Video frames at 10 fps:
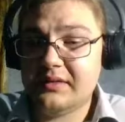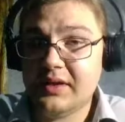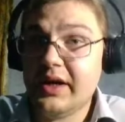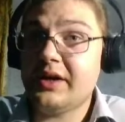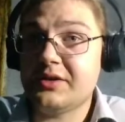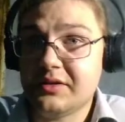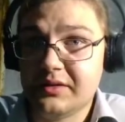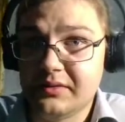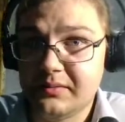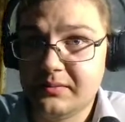hygiene,
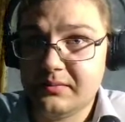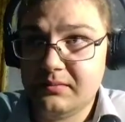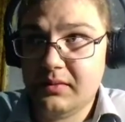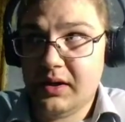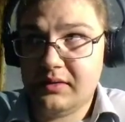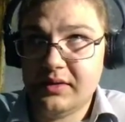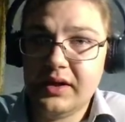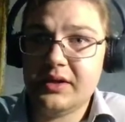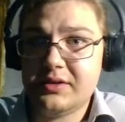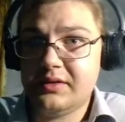and
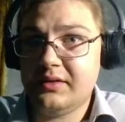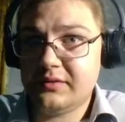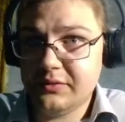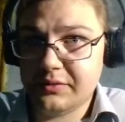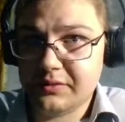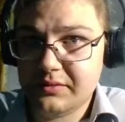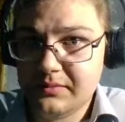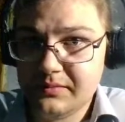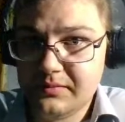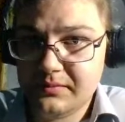hygiene is good.
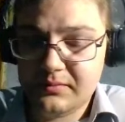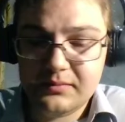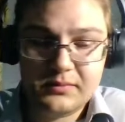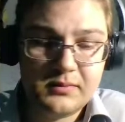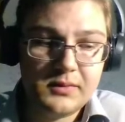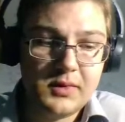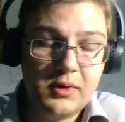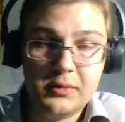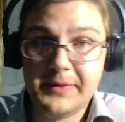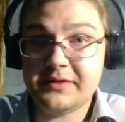
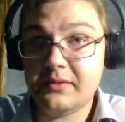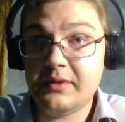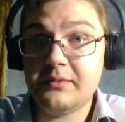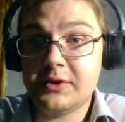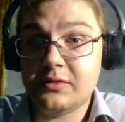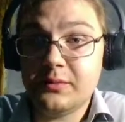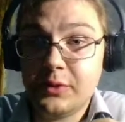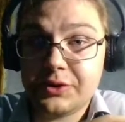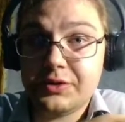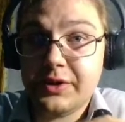Always remember to
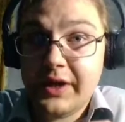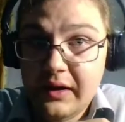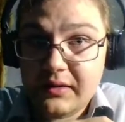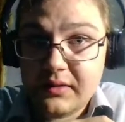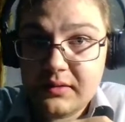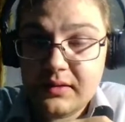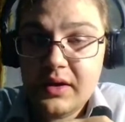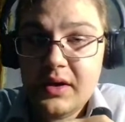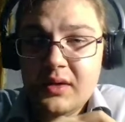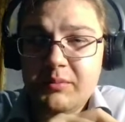wash your hands.
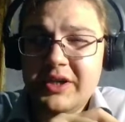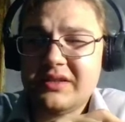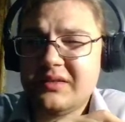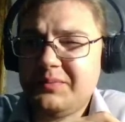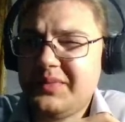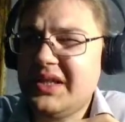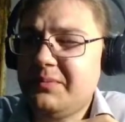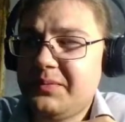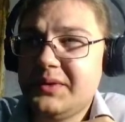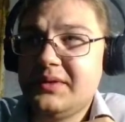But
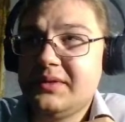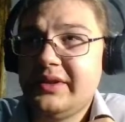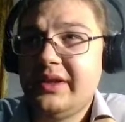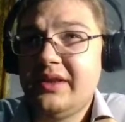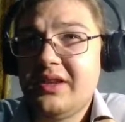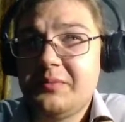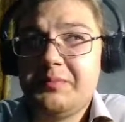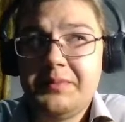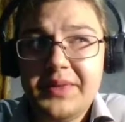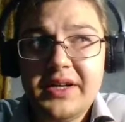people in the
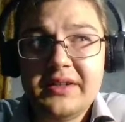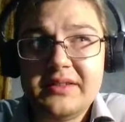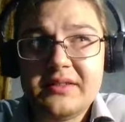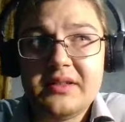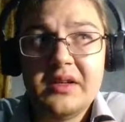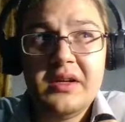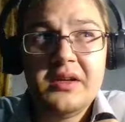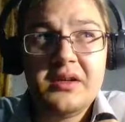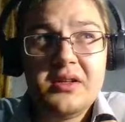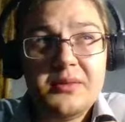past
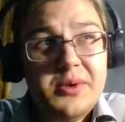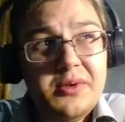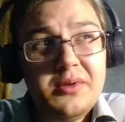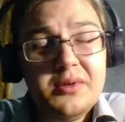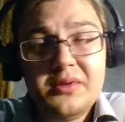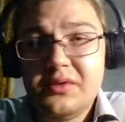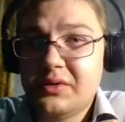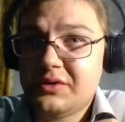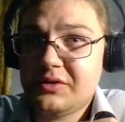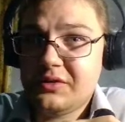were not
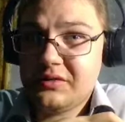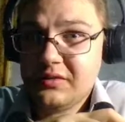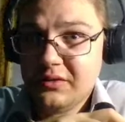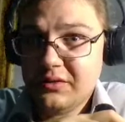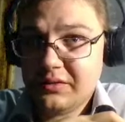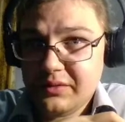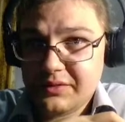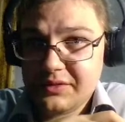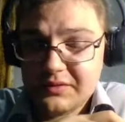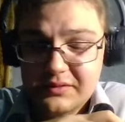so
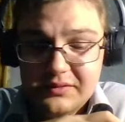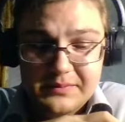conscious.